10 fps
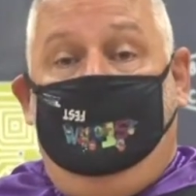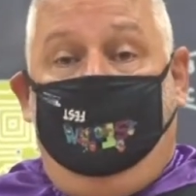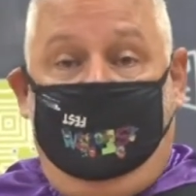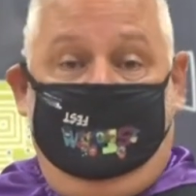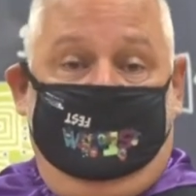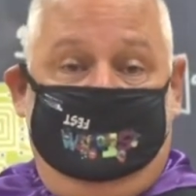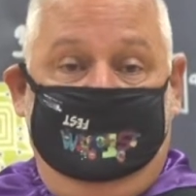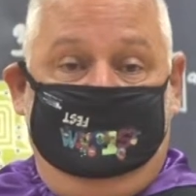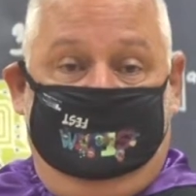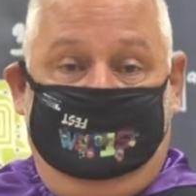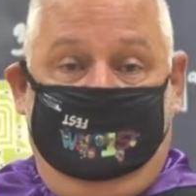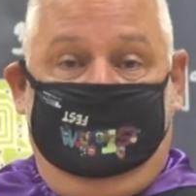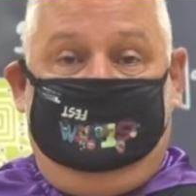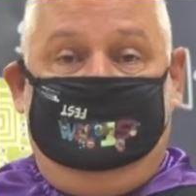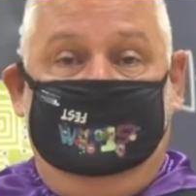One of the things that you're going
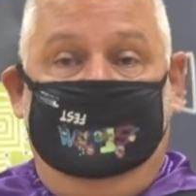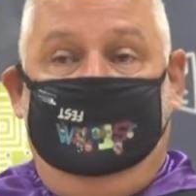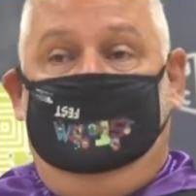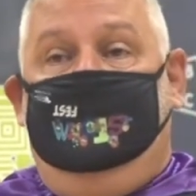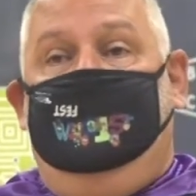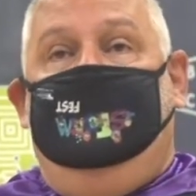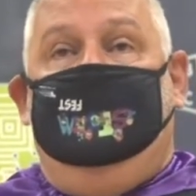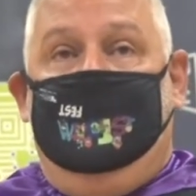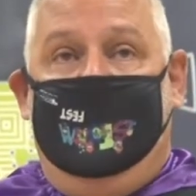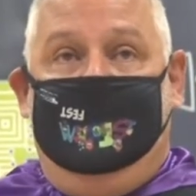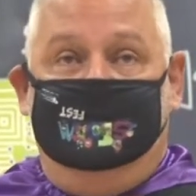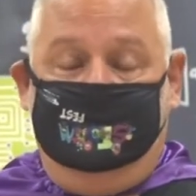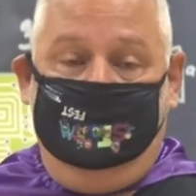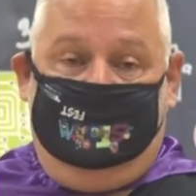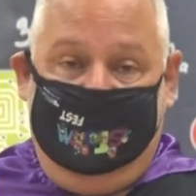to see as
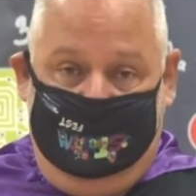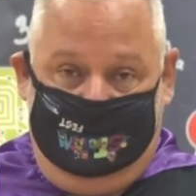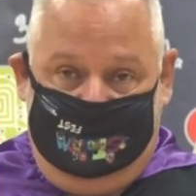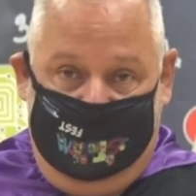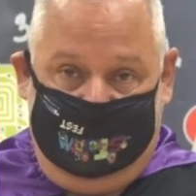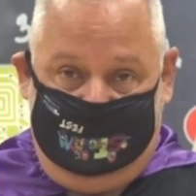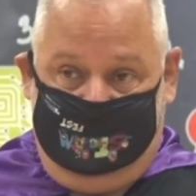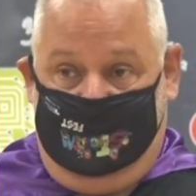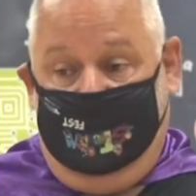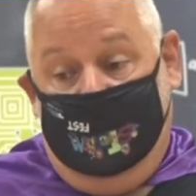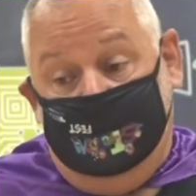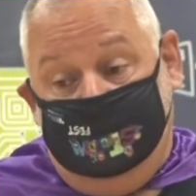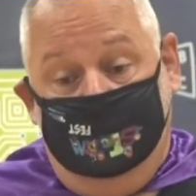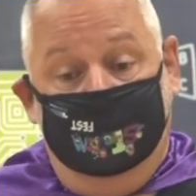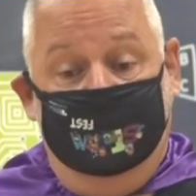you take tests, as
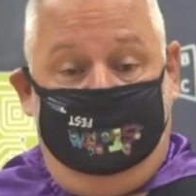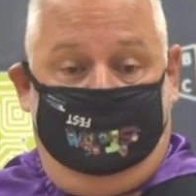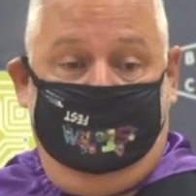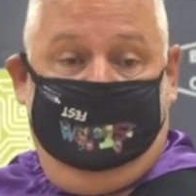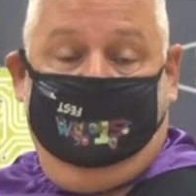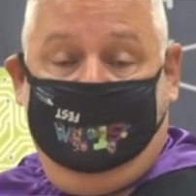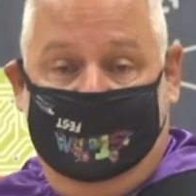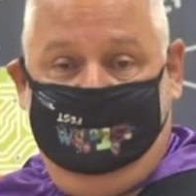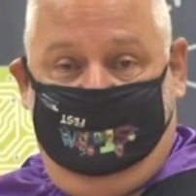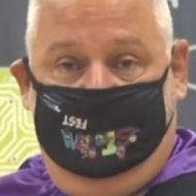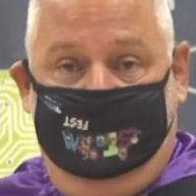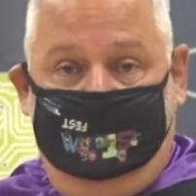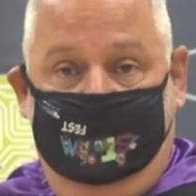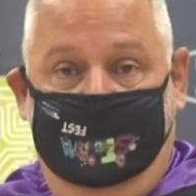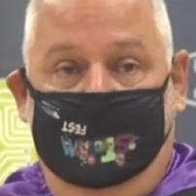you move through your life
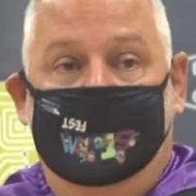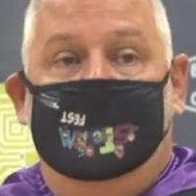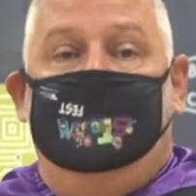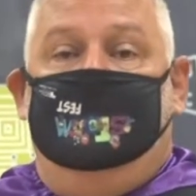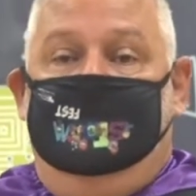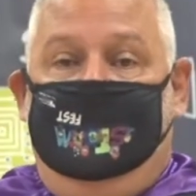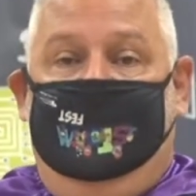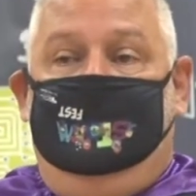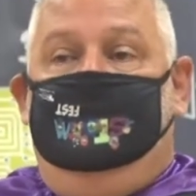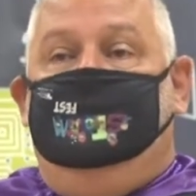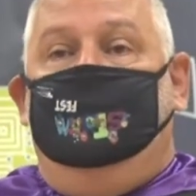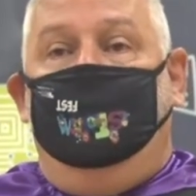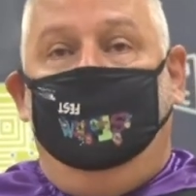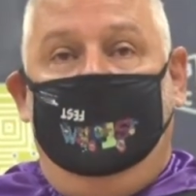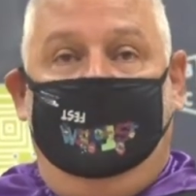is that
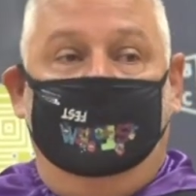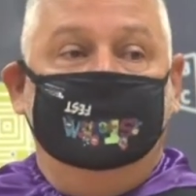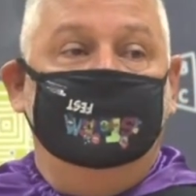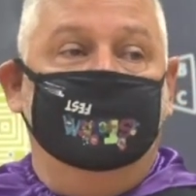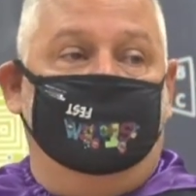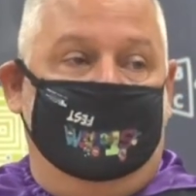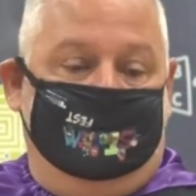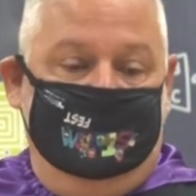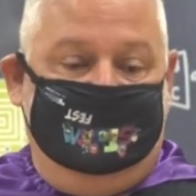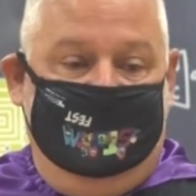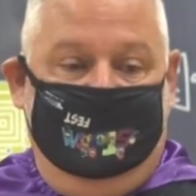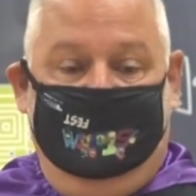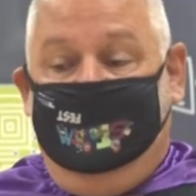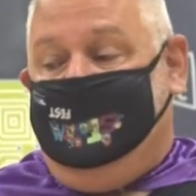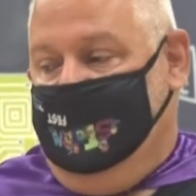where you represent
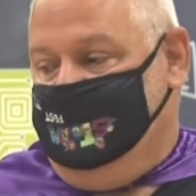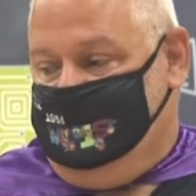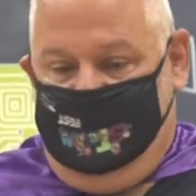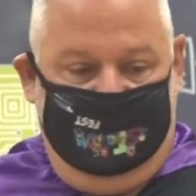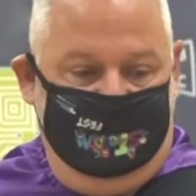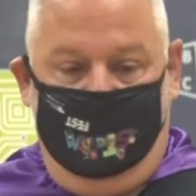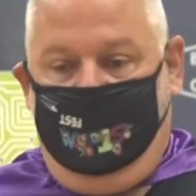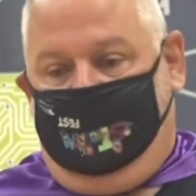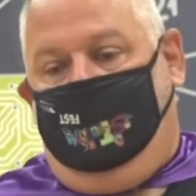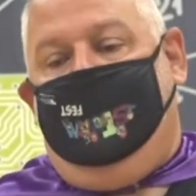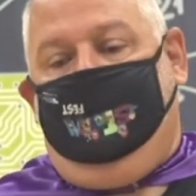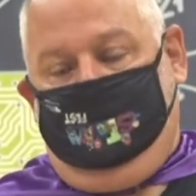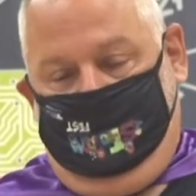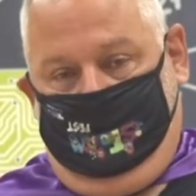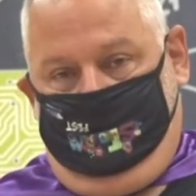against everyone around you.